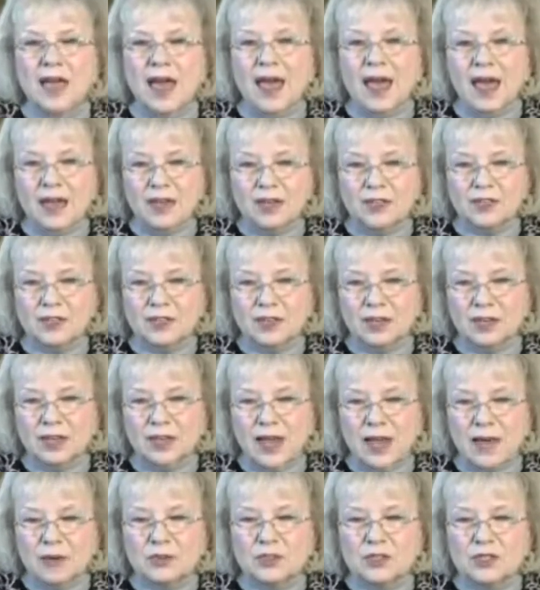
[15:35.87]
Actually,
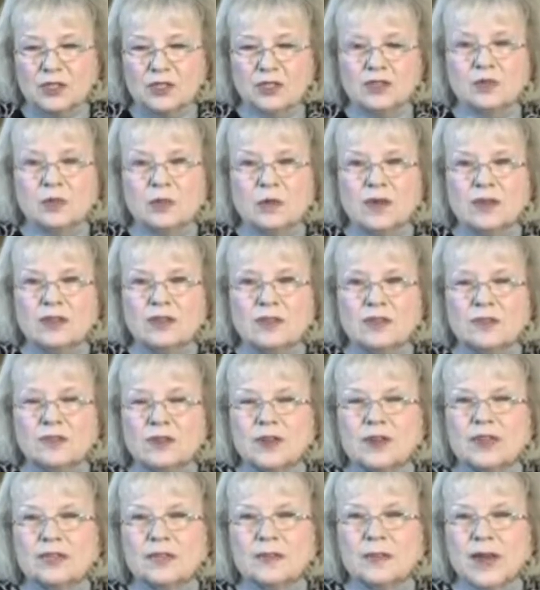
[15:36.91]
I was just with a
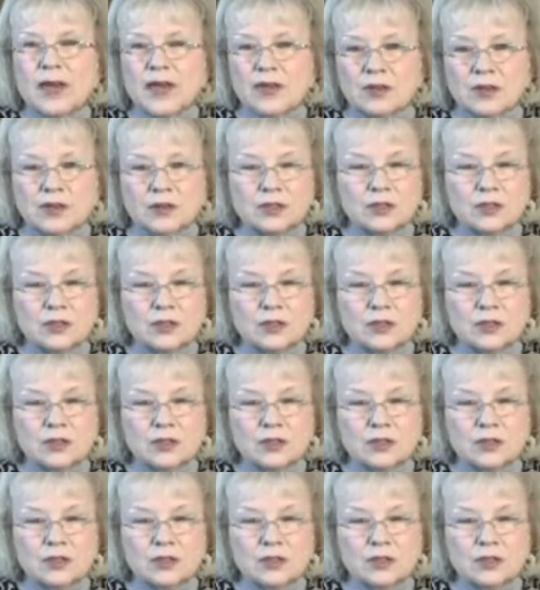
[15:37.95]
friend of mine who